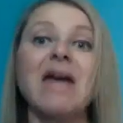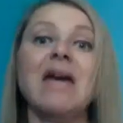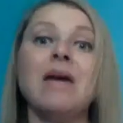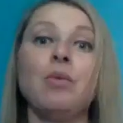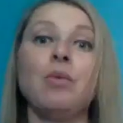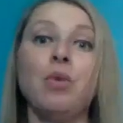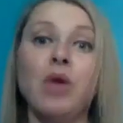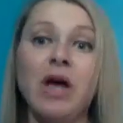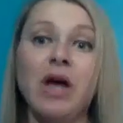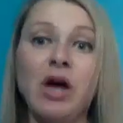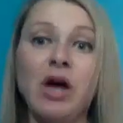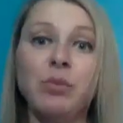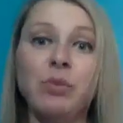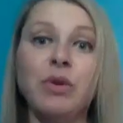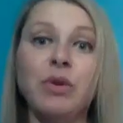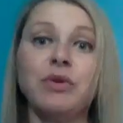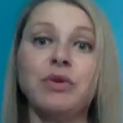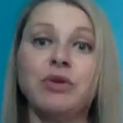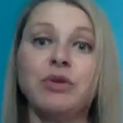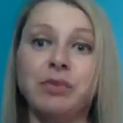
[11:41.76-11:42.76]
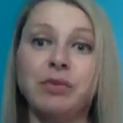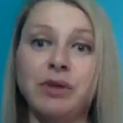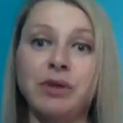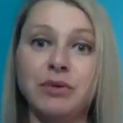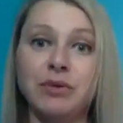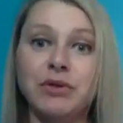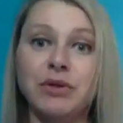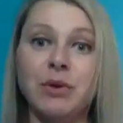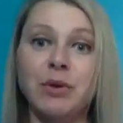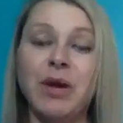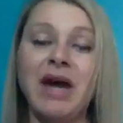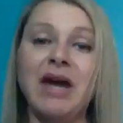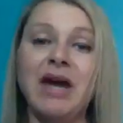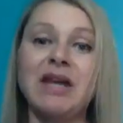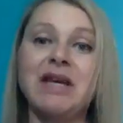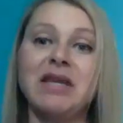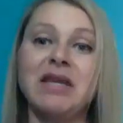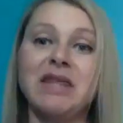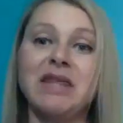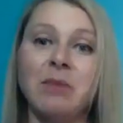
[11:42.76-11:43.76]
it will help you with the bloat. So
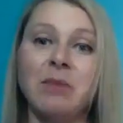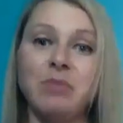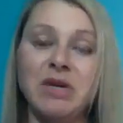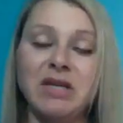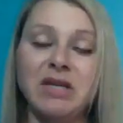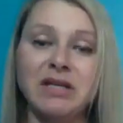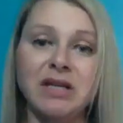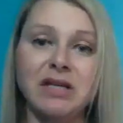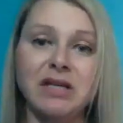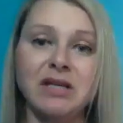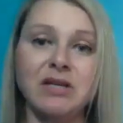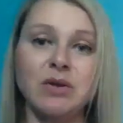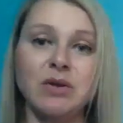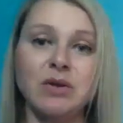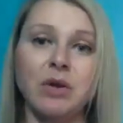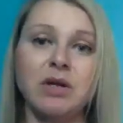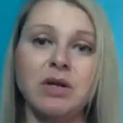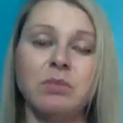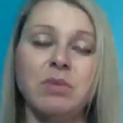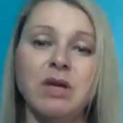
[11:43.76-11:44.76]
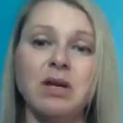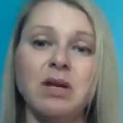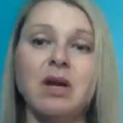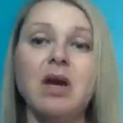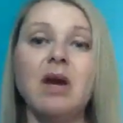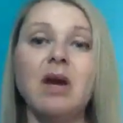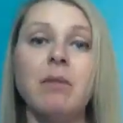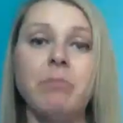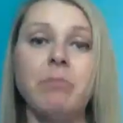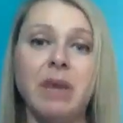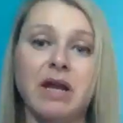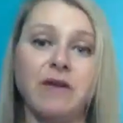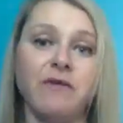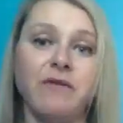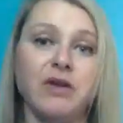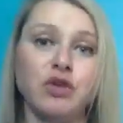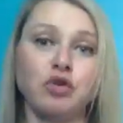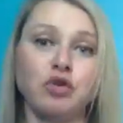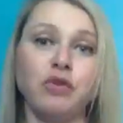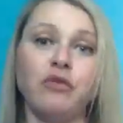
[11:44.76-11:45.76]
adding in that B6 is going to be
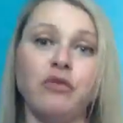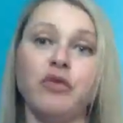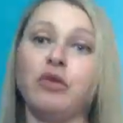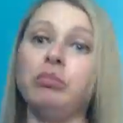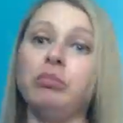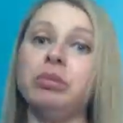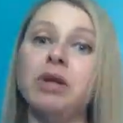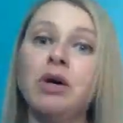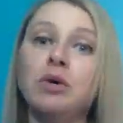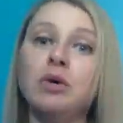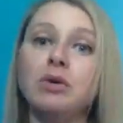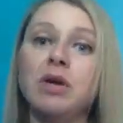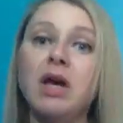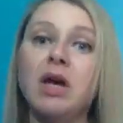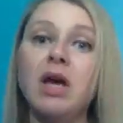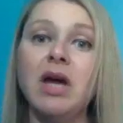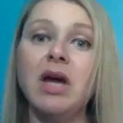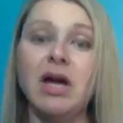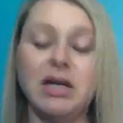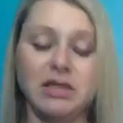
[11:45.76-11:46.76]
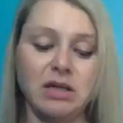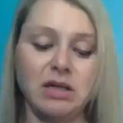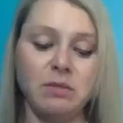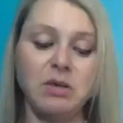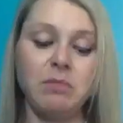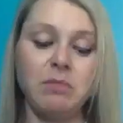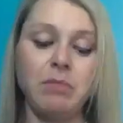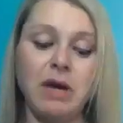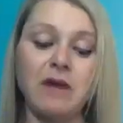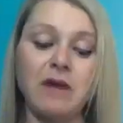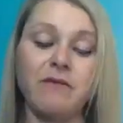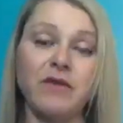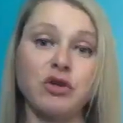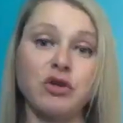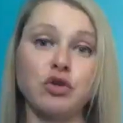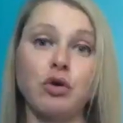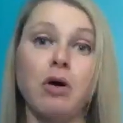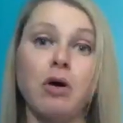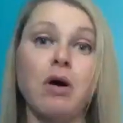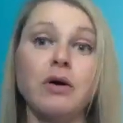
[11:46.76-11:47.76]
beneficial for bloat. It's going to be
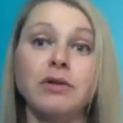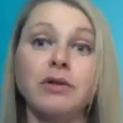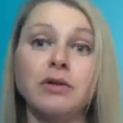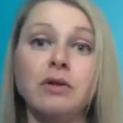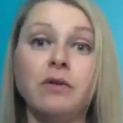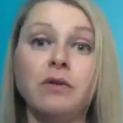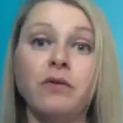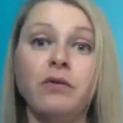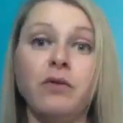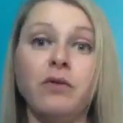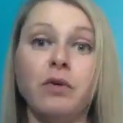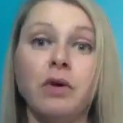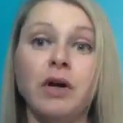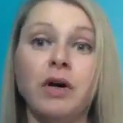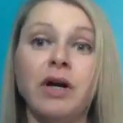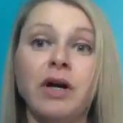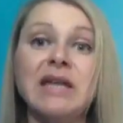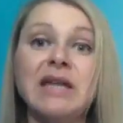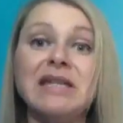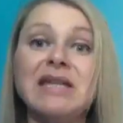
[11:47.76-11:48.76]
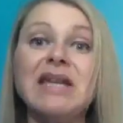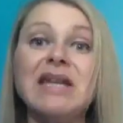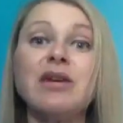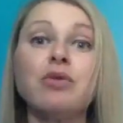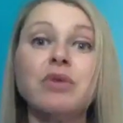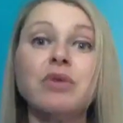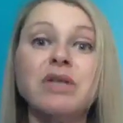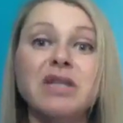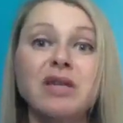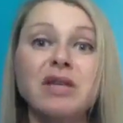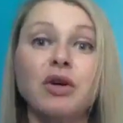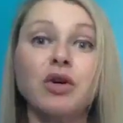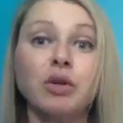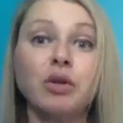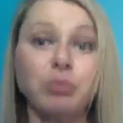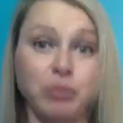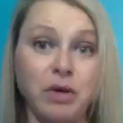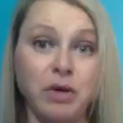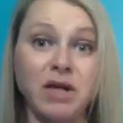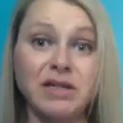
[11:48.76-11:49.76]
beneficial also for it's increasing
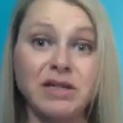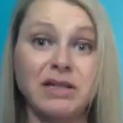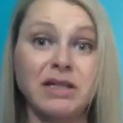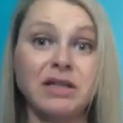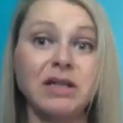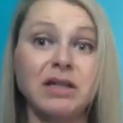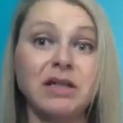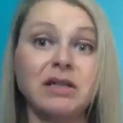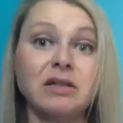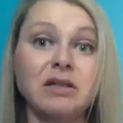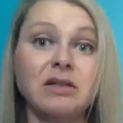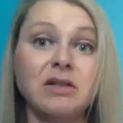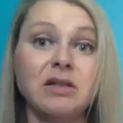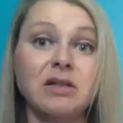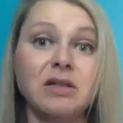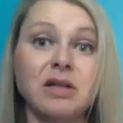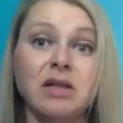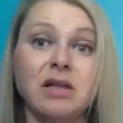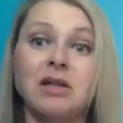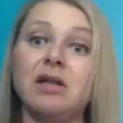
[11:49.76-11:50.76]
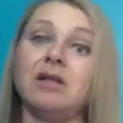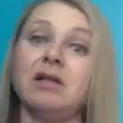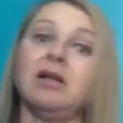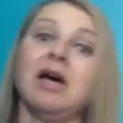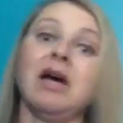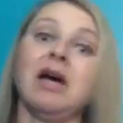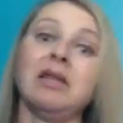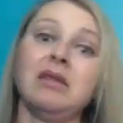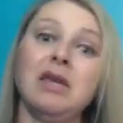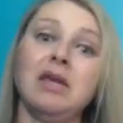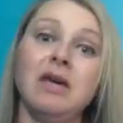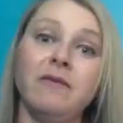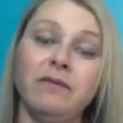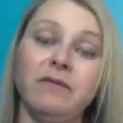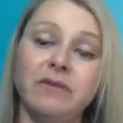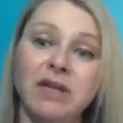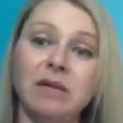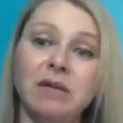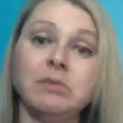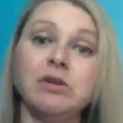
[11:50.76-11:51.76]
good prostaglandins and not the
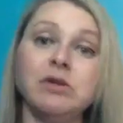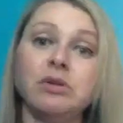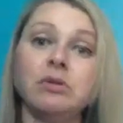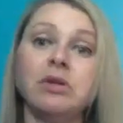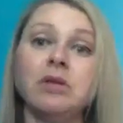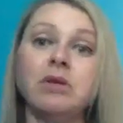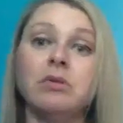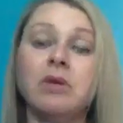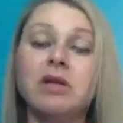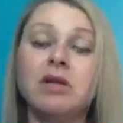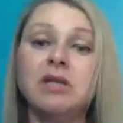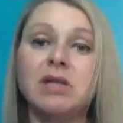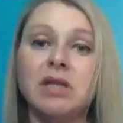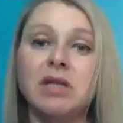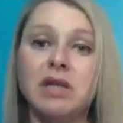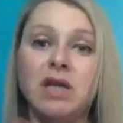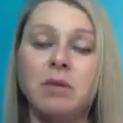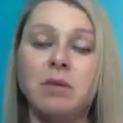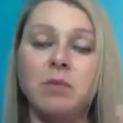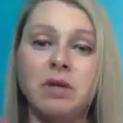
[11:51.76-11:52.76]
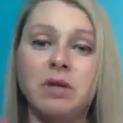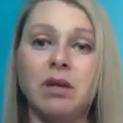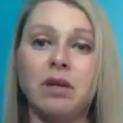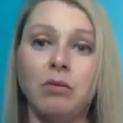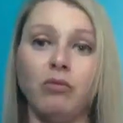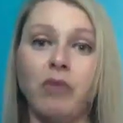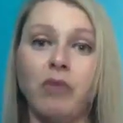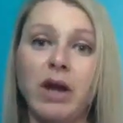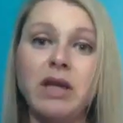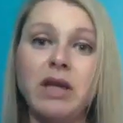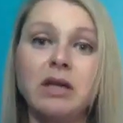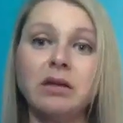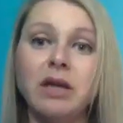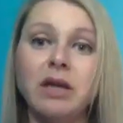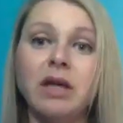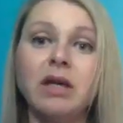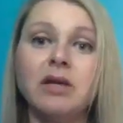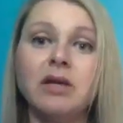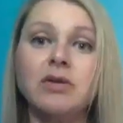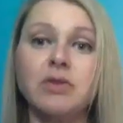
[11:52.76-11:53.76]
inflammatory ones and keeping them
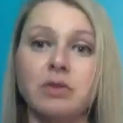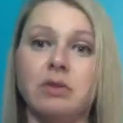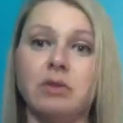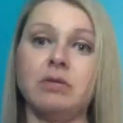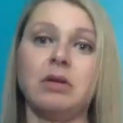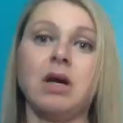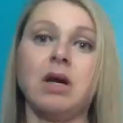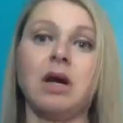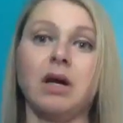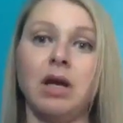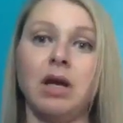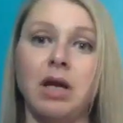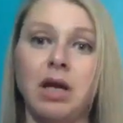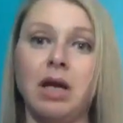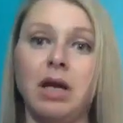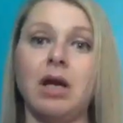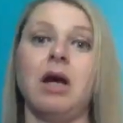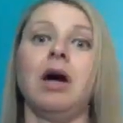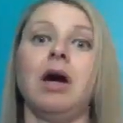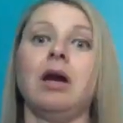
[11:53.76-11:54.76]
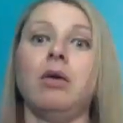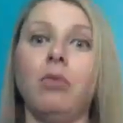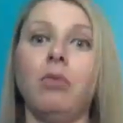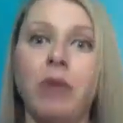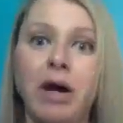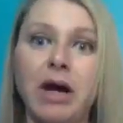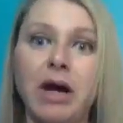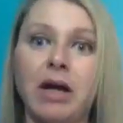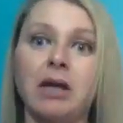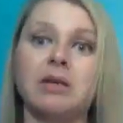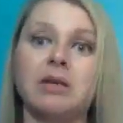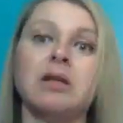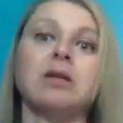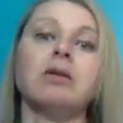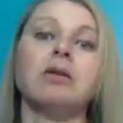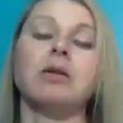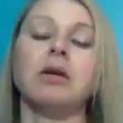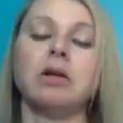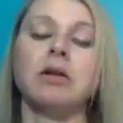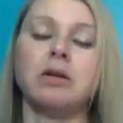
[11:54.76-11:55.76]
regulated. So they're not going to get out of whack. And then
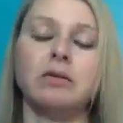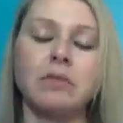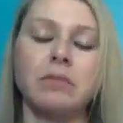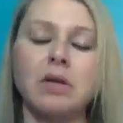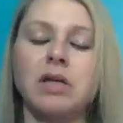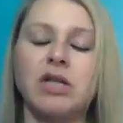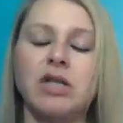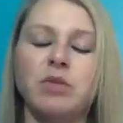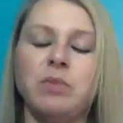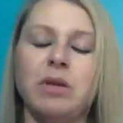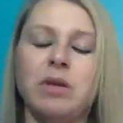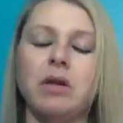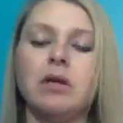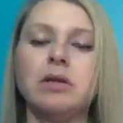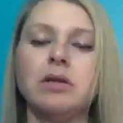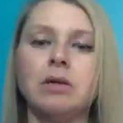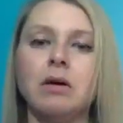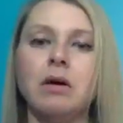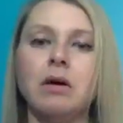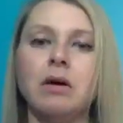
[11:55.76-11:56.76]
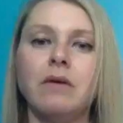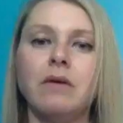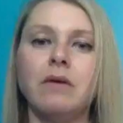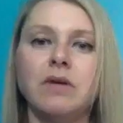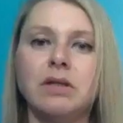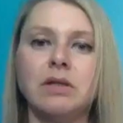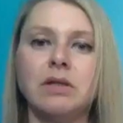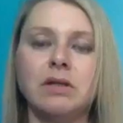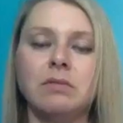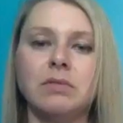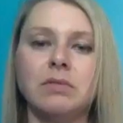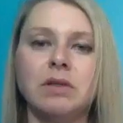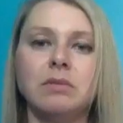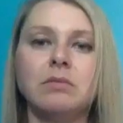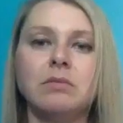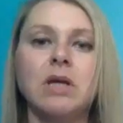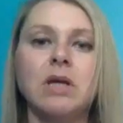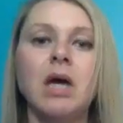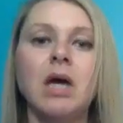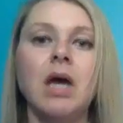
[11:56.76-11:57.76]
you're going to experience all of these
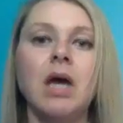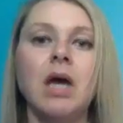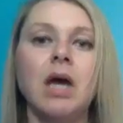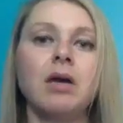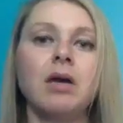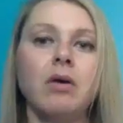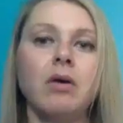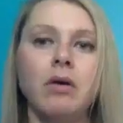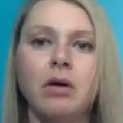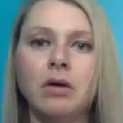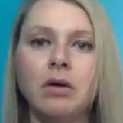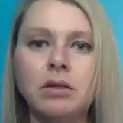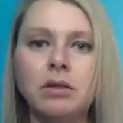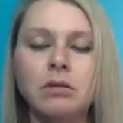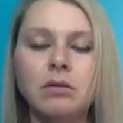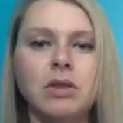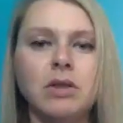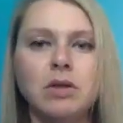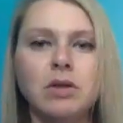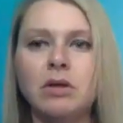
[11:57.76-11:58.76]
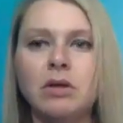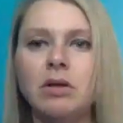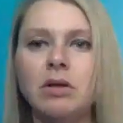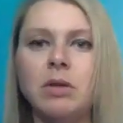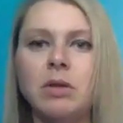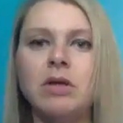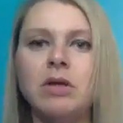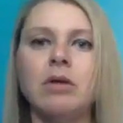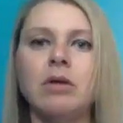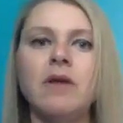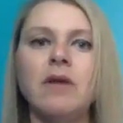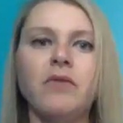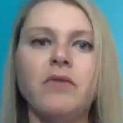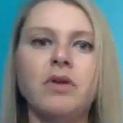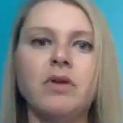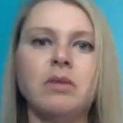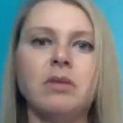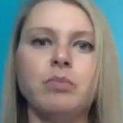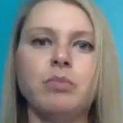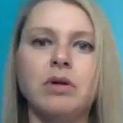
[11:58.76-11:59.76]
symptoms. And also it's going to be great for
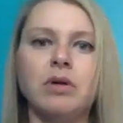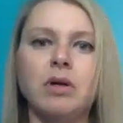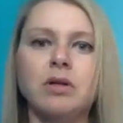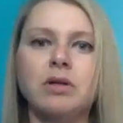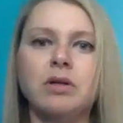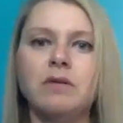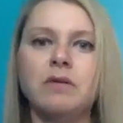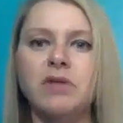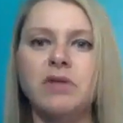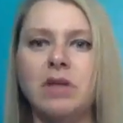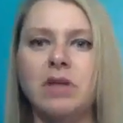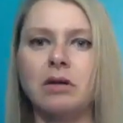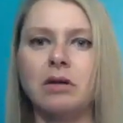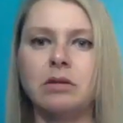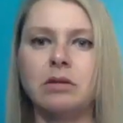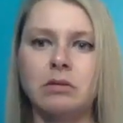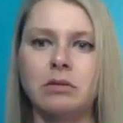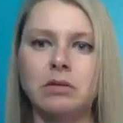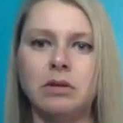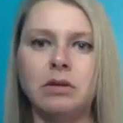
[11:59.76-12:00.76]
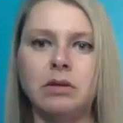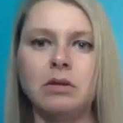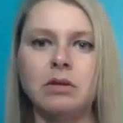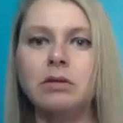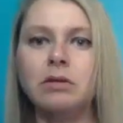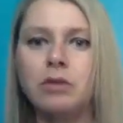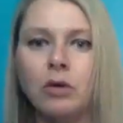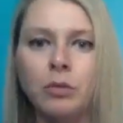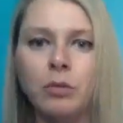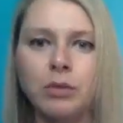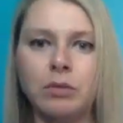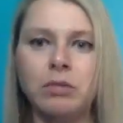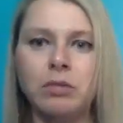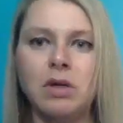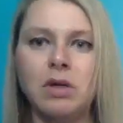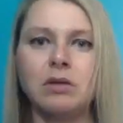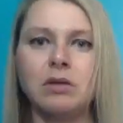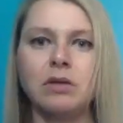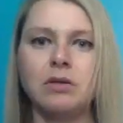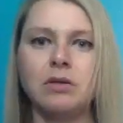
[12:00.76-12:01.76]
the production of serotonin and dopamine.